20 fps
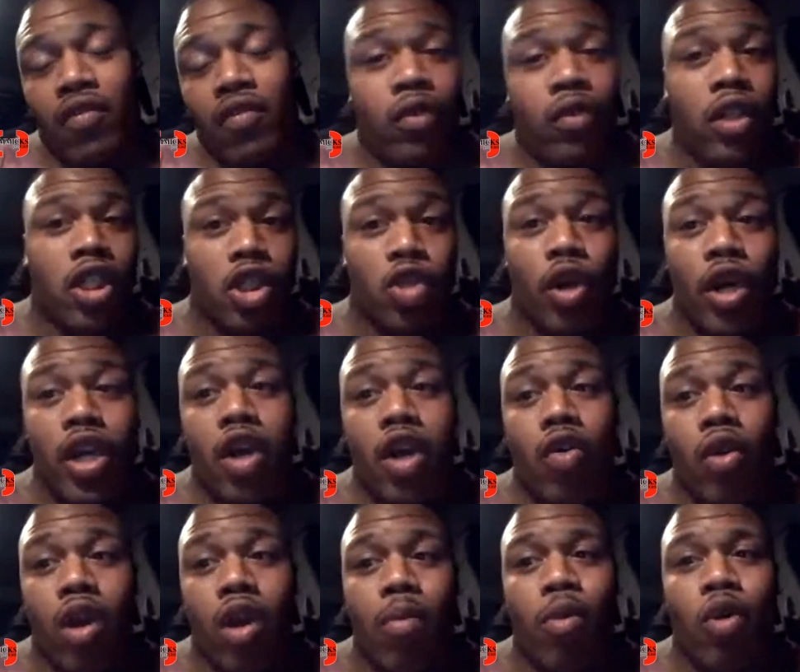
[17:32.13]
the street known
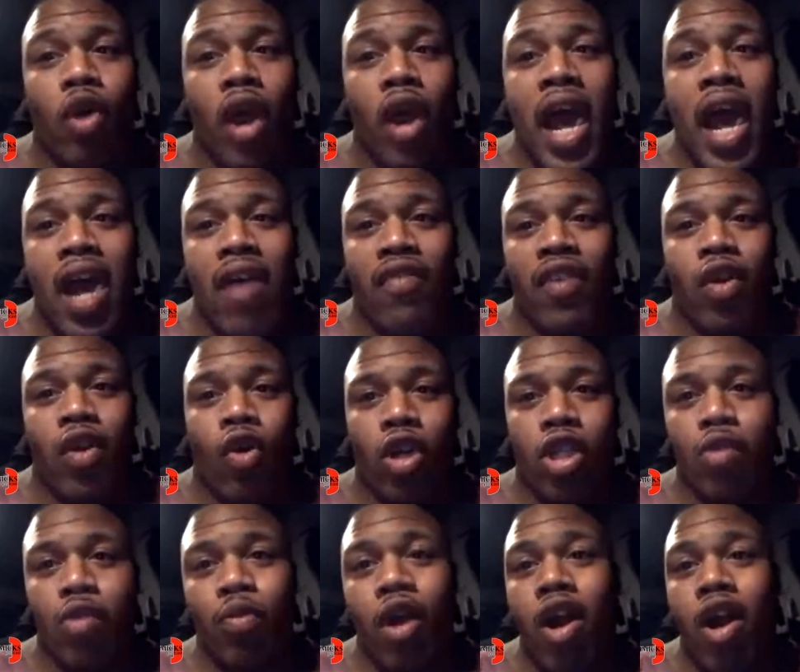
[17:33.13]
Humboldt Ave in Orchard
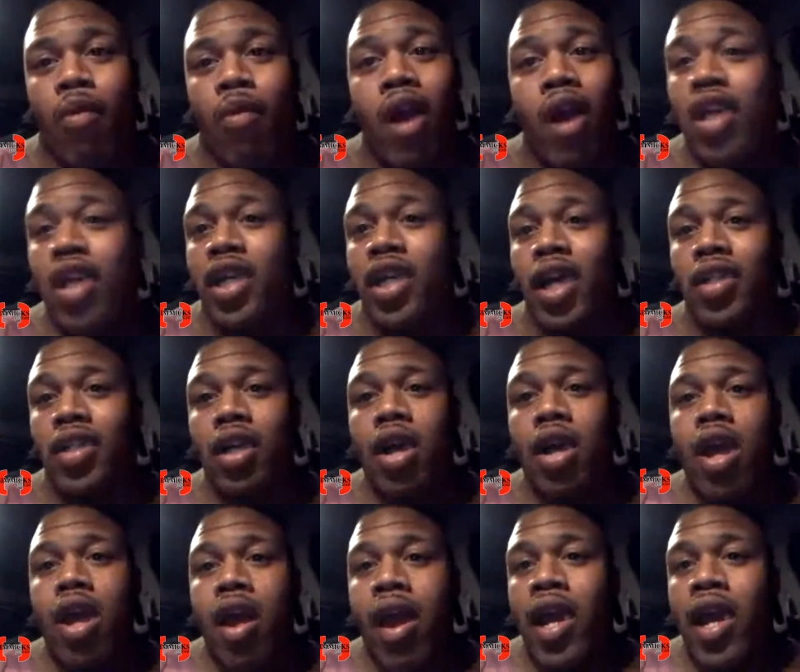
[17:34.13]
Park Projects,
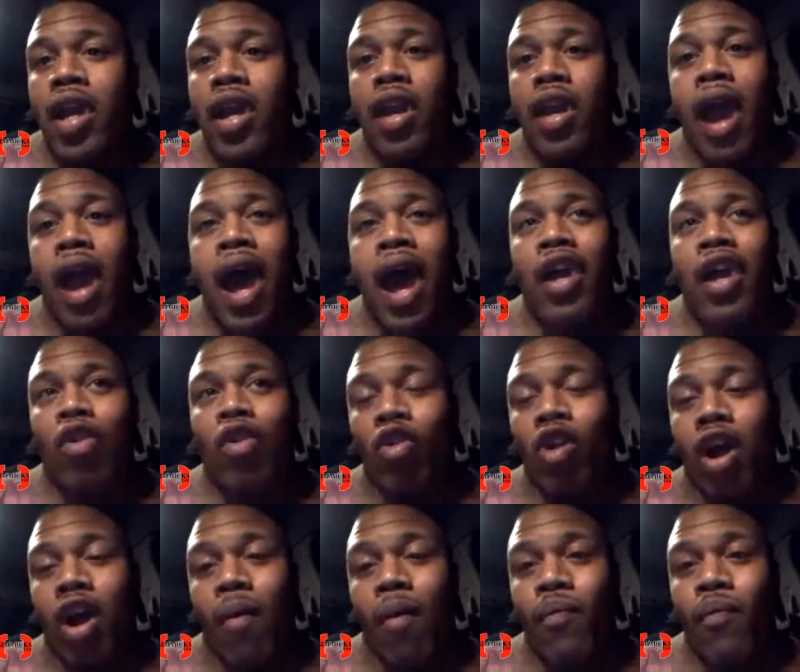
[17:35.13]
and I grew up